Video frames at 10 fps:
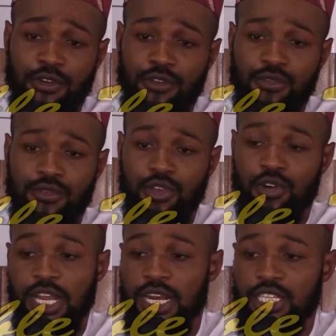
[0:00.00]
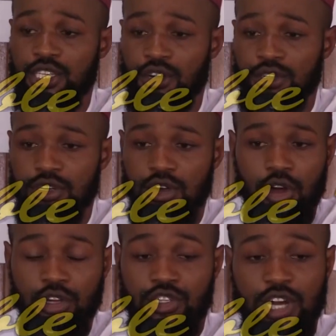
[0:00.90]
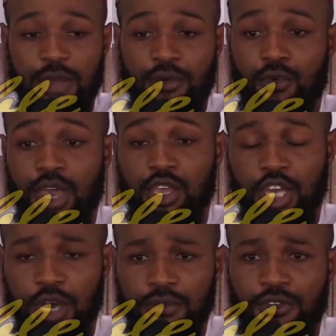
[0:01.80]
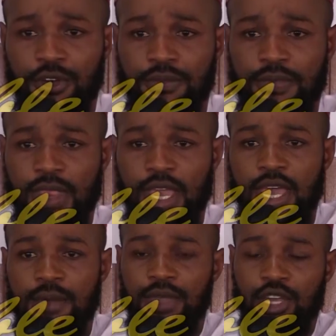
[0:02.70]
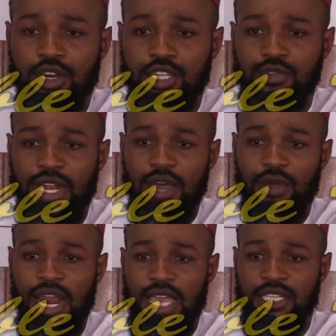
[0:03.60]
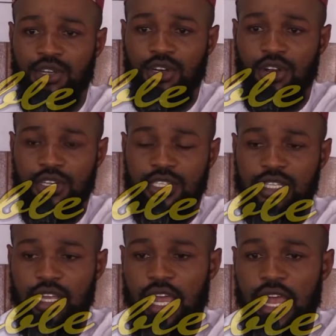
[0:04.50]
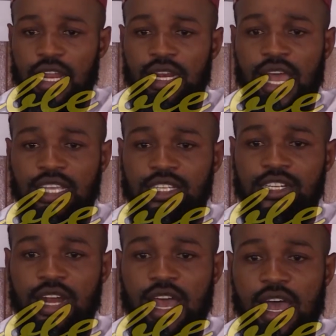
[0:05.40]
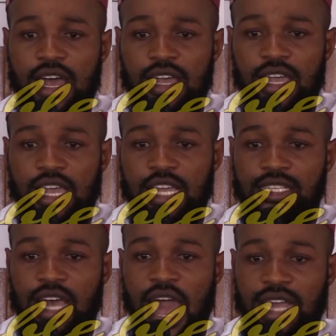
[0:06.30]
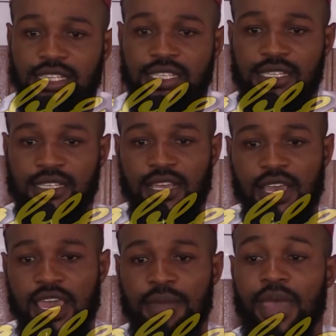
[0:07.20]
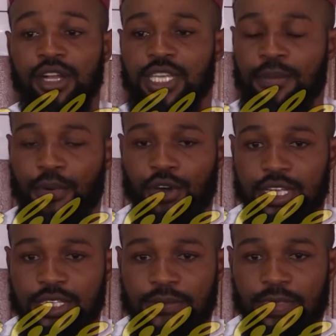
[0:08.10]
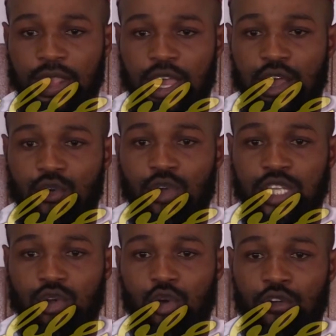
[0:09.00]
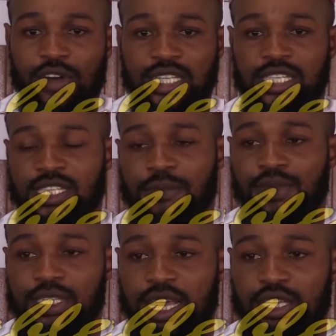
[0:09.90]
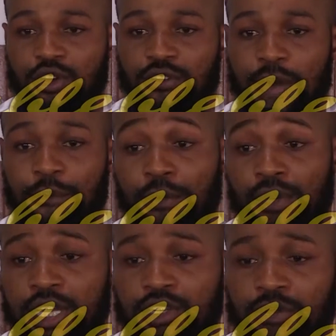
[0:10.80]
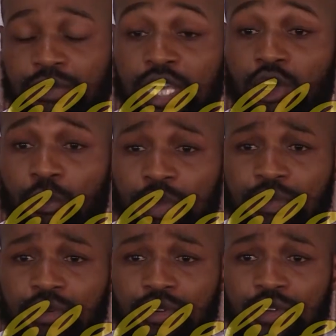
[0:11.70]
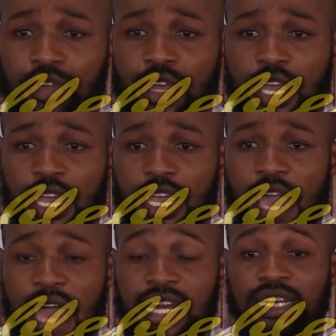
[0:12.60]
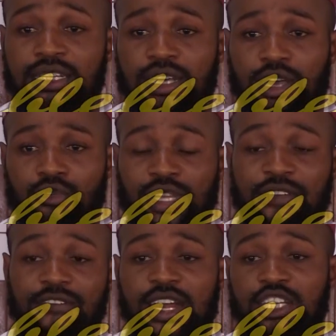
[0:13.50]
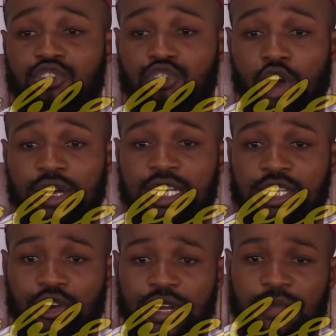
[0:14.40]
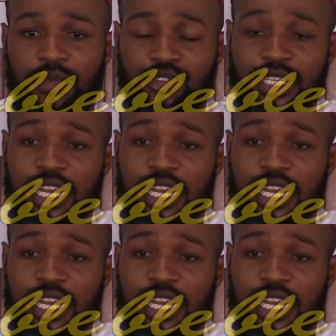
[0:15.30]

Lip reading: of your religion or tribe or where you come from. Because whether we like it or not, Nigeria is at a melting point, with over 60% of our population being young people, and with a very strong disconnect between